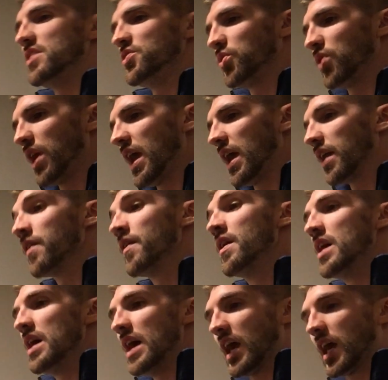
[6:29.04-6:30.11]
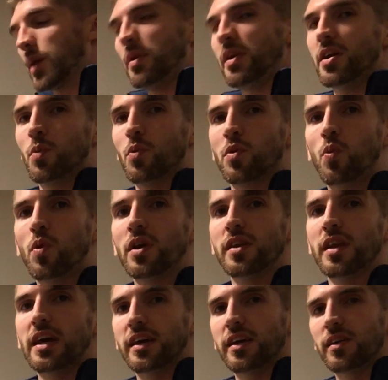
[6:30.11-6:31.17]
as you can. It could be done with one
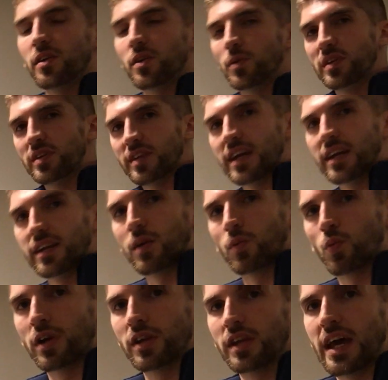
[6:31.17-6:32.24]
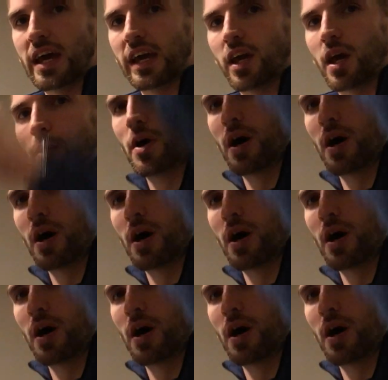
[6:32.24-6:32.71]
leg. We stand on one leg, come